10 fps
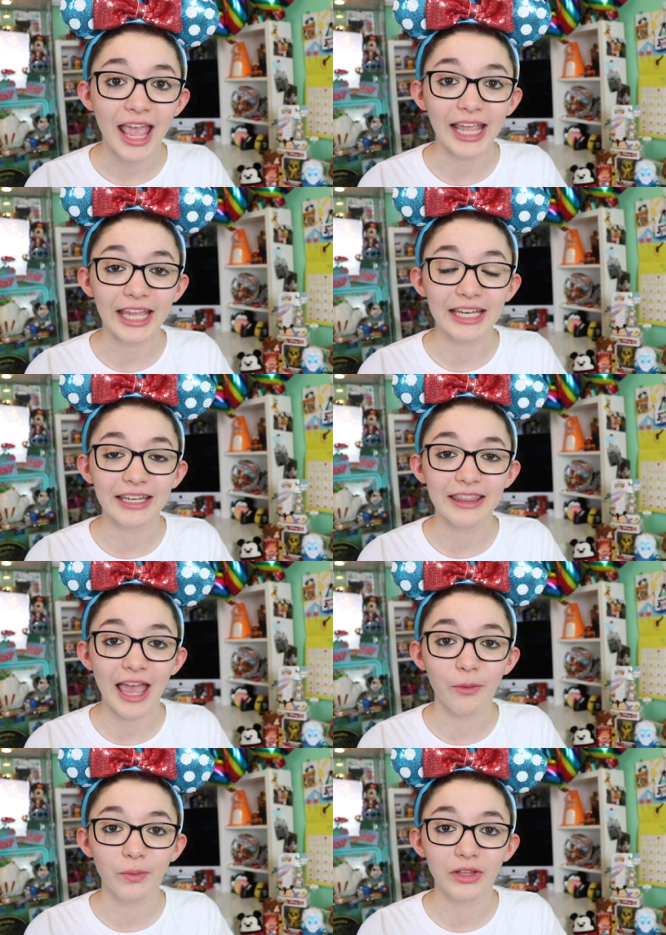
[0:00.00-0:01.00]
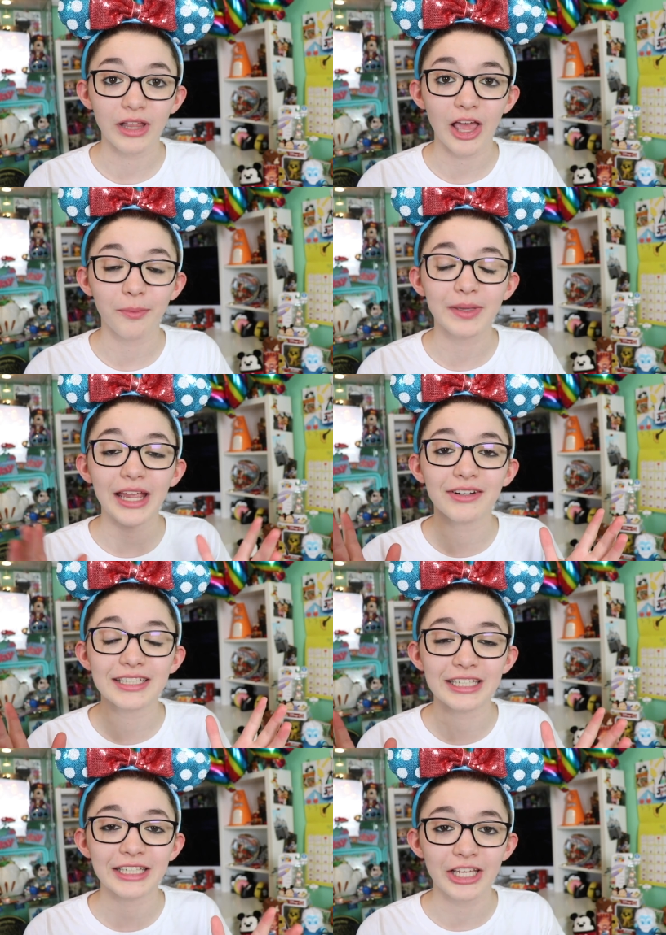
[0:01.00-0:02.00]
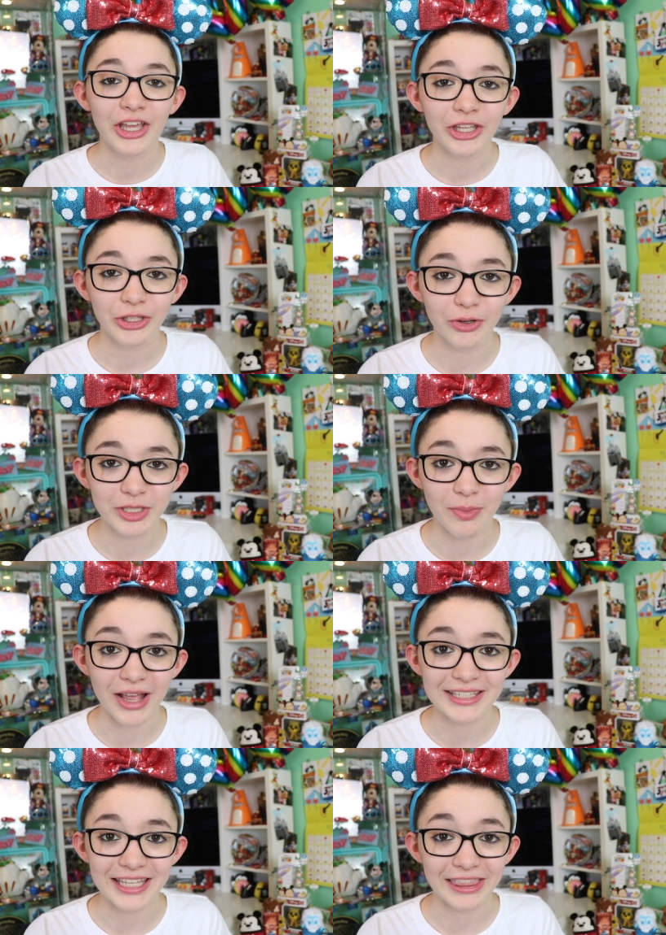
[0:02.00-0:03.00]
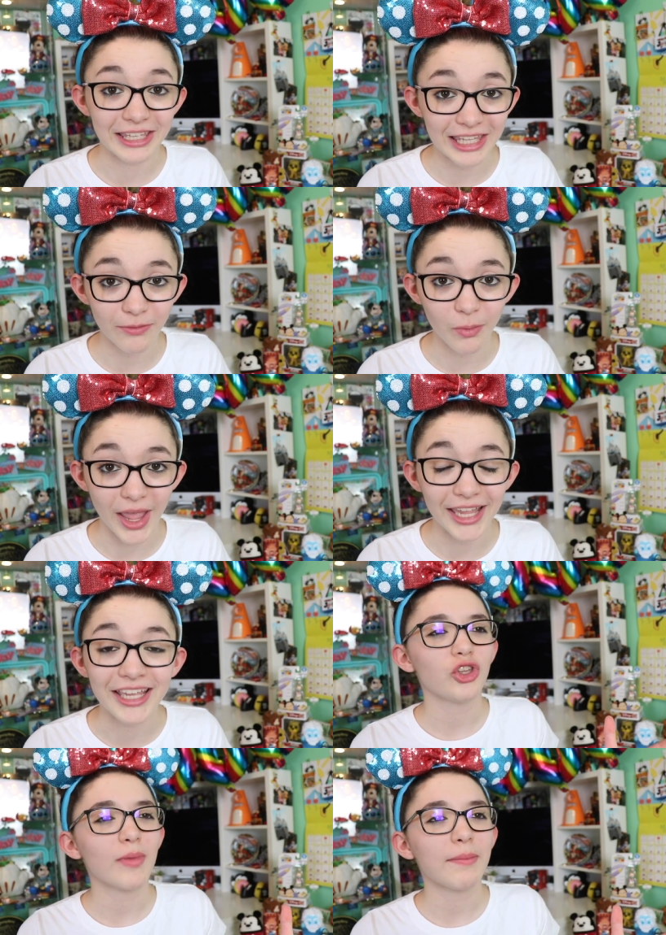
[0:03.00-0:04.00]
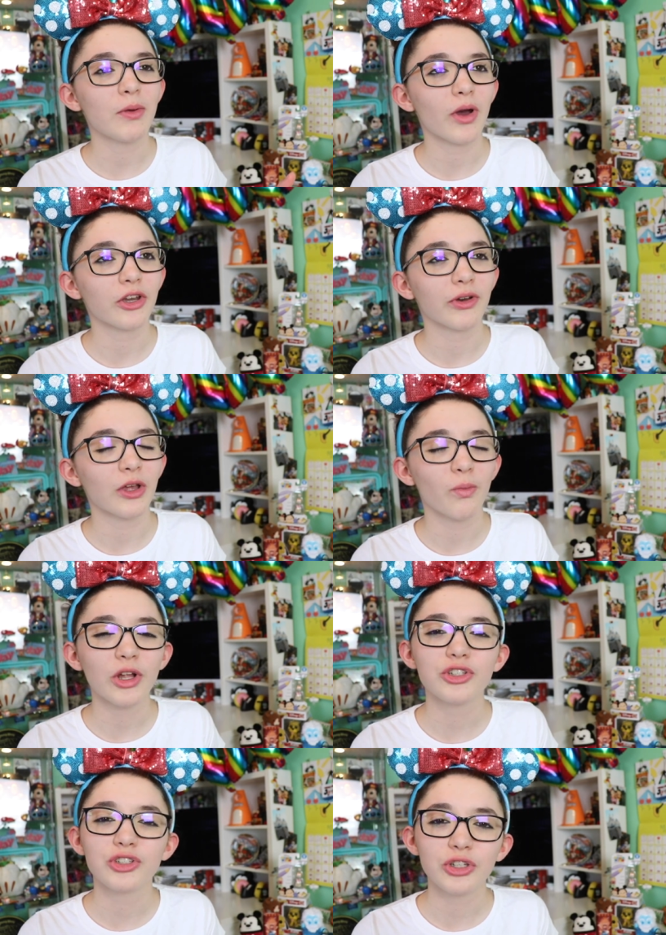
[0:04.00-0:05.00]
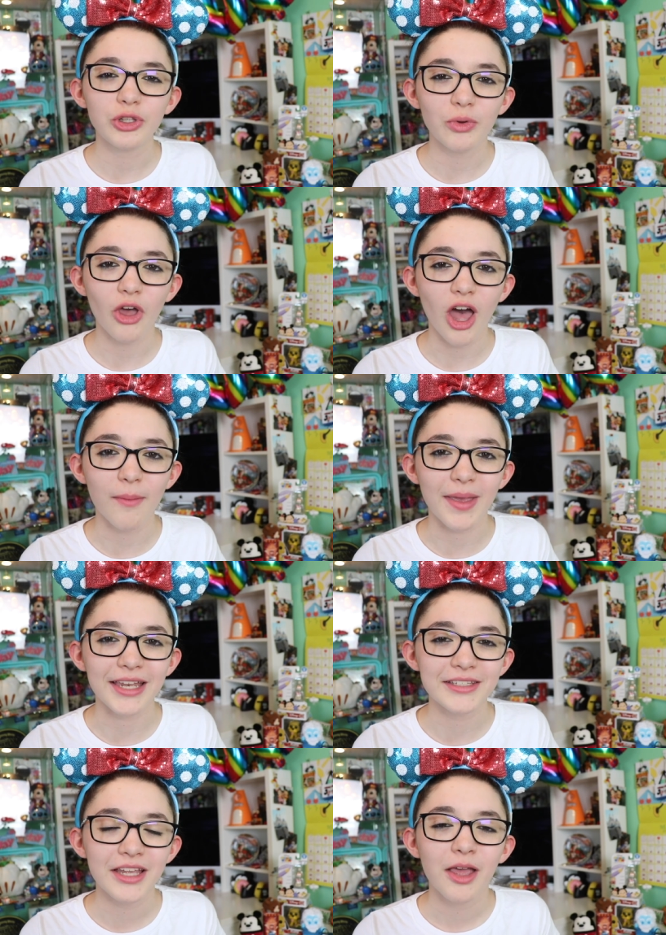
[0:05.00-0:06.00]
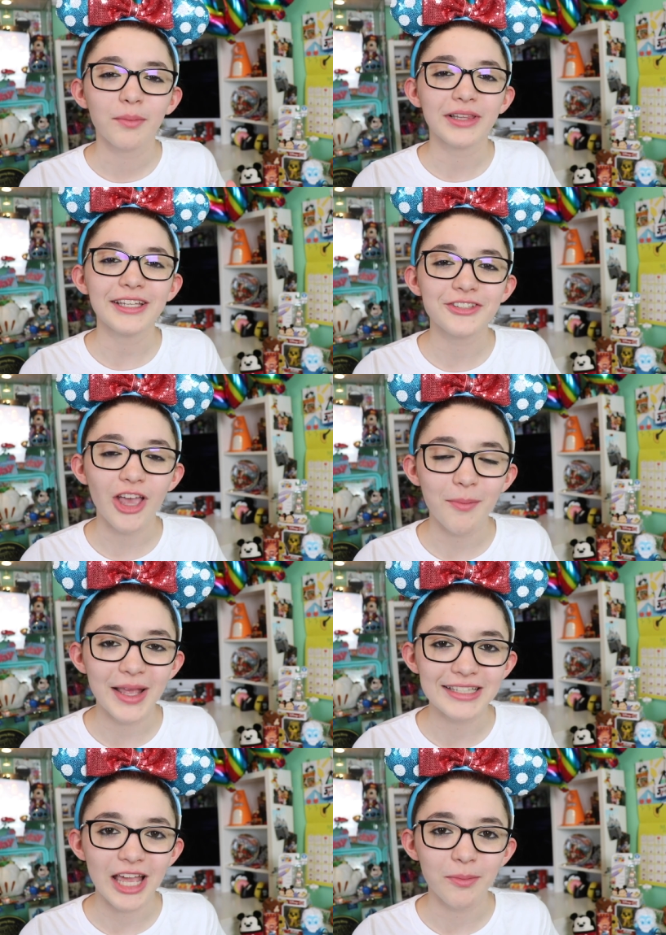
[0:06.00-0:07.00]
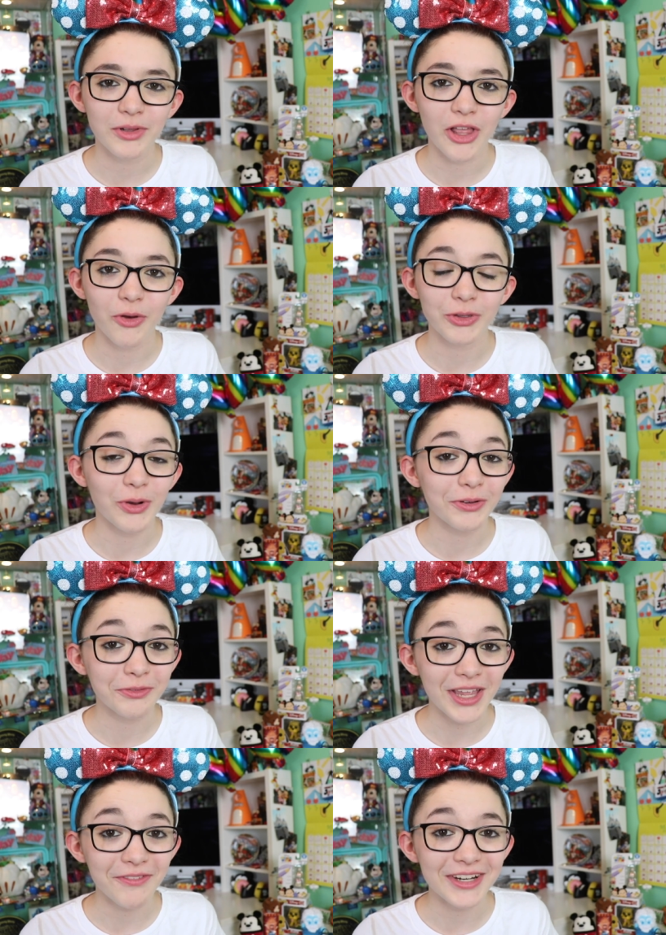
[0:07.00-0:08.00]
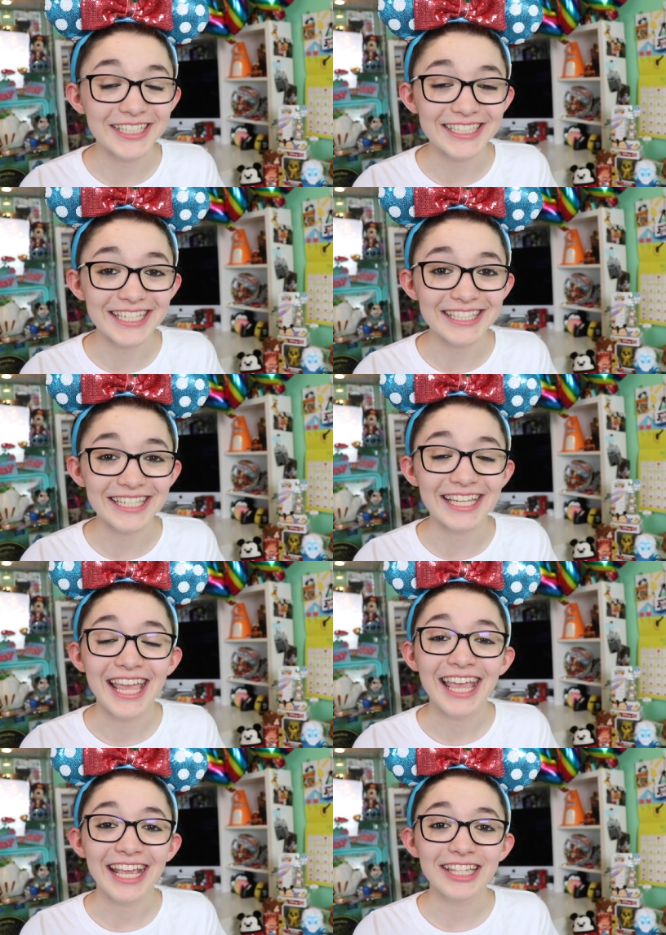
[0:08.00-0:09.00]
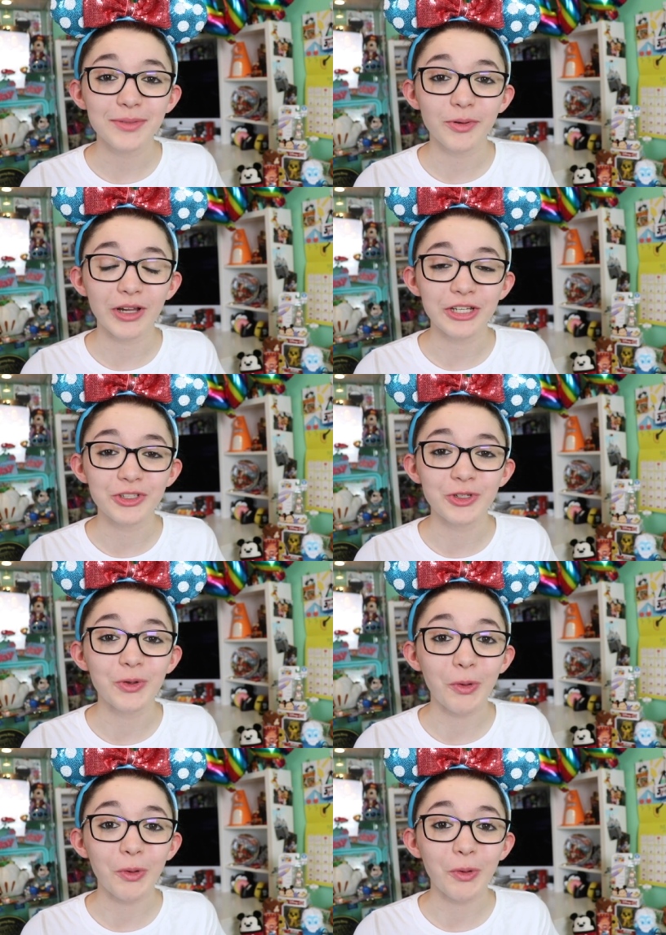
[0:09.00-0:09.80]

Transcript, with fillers: and that will help guarantee your spot in the giveaway. You may be wondering, what should you comment? Please comment down below your favorite Disney inspirational